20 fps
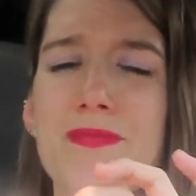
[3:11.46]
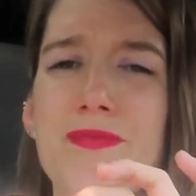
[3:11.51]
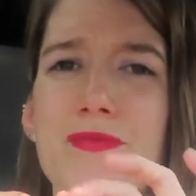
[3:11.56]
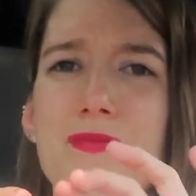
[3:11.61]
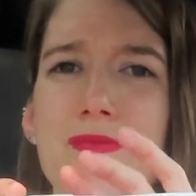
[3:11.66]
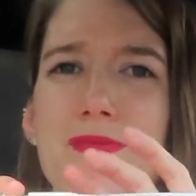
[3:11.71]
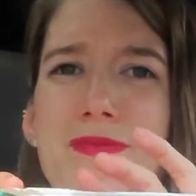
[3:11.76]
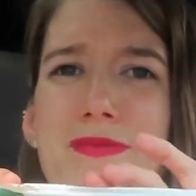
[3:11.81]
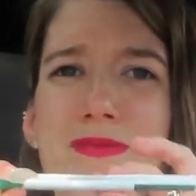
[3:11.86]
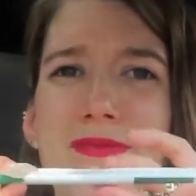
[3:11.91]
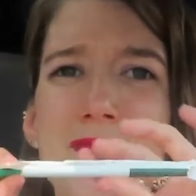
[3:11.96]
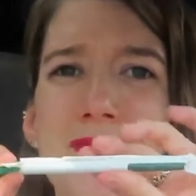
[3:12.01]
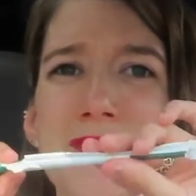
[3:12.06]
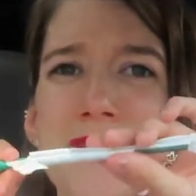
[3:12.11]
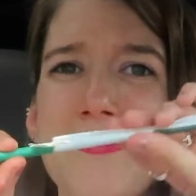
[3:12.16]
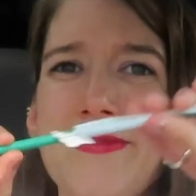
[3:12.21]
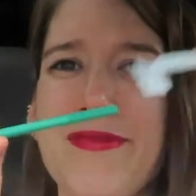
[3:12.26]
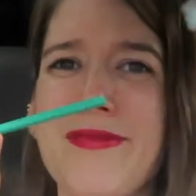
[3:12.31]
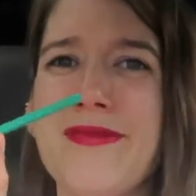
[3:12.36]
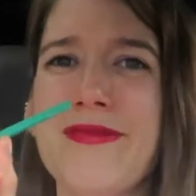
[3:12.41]

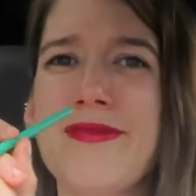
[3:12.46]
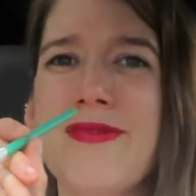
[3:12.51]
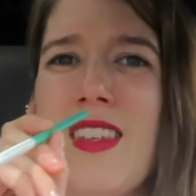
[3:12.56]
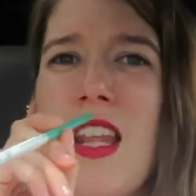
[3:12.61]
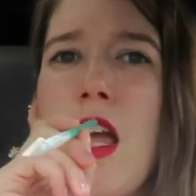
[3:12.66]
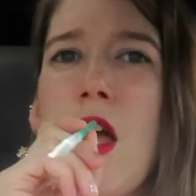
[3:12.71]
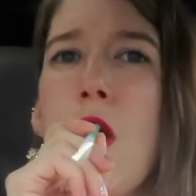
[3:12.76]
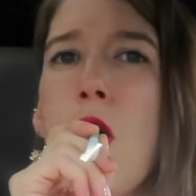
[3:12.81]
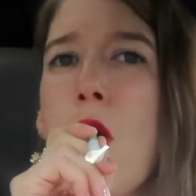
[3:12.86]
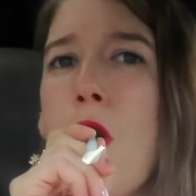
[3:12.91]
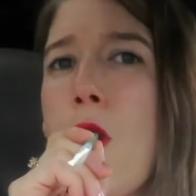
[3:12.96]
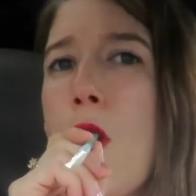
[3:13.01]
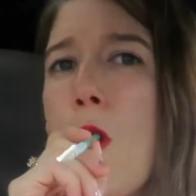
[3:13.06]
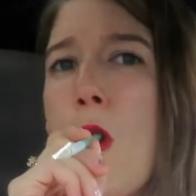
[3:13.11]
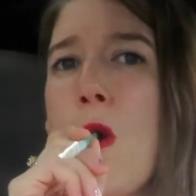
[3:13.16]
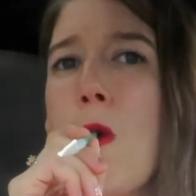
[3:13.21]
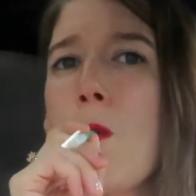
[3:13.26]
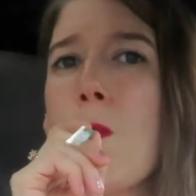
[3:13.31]
(no one is talking)